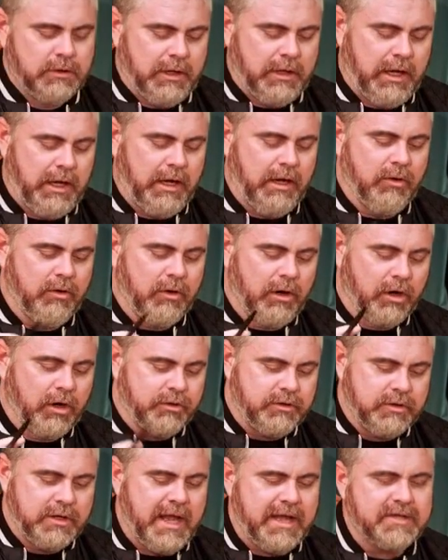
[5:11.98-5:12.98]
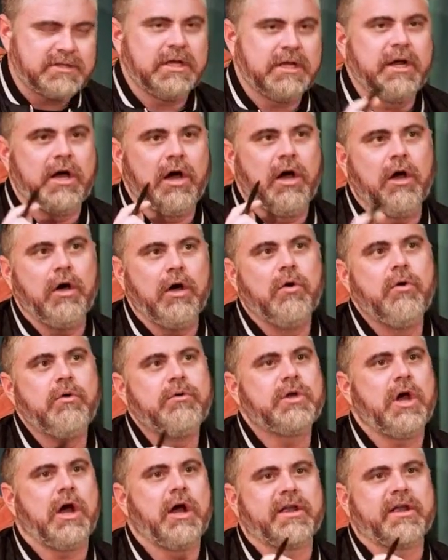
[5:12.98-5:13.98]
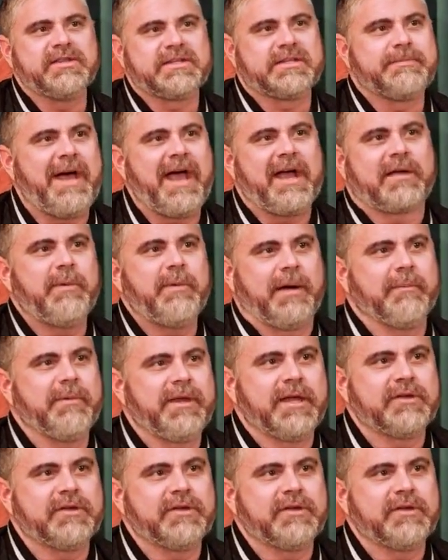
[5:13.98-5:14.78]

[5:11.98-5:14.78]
highlighted and it's amplified to so many different places all